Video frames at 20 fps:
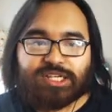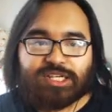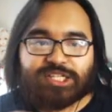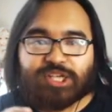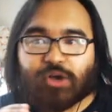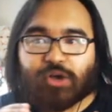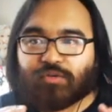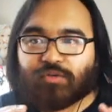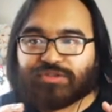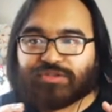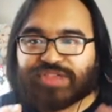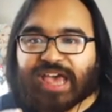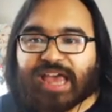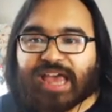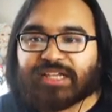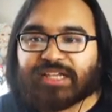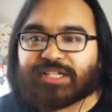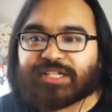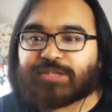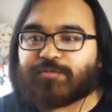So
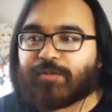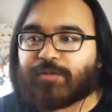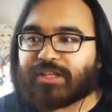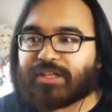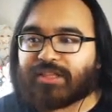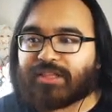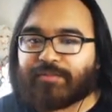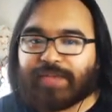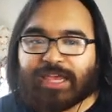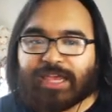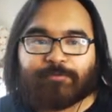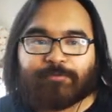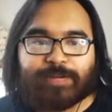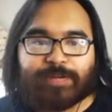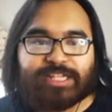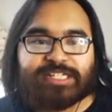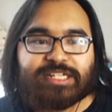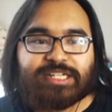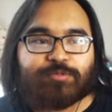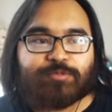that is one of the main
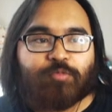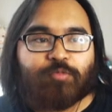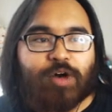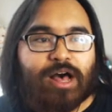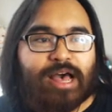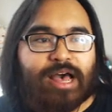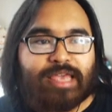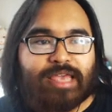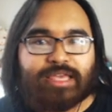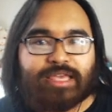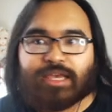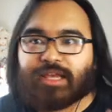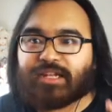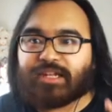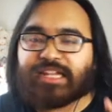reasons why